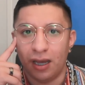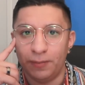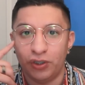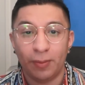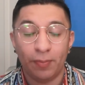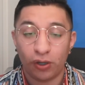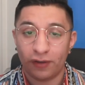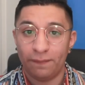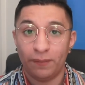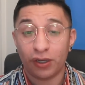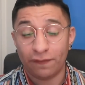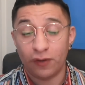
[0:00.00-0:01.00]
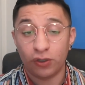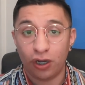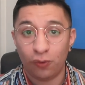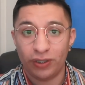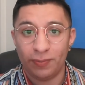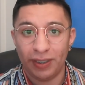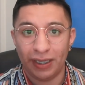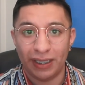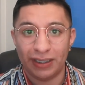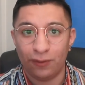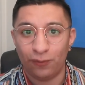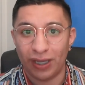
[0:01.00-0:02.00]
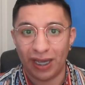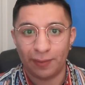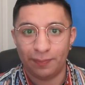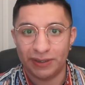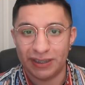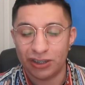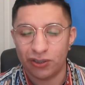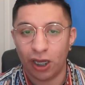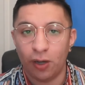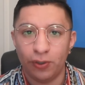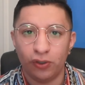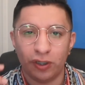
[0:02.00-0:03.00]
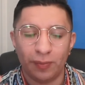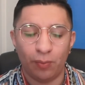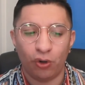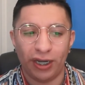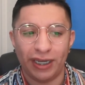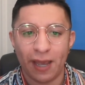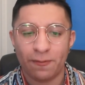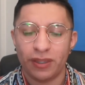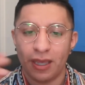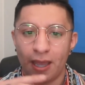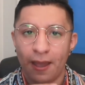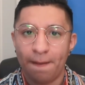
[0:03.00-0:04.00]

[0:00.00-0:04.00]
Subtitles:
You can book a phone call with me, and then I could potentially help you a little bit more in depth.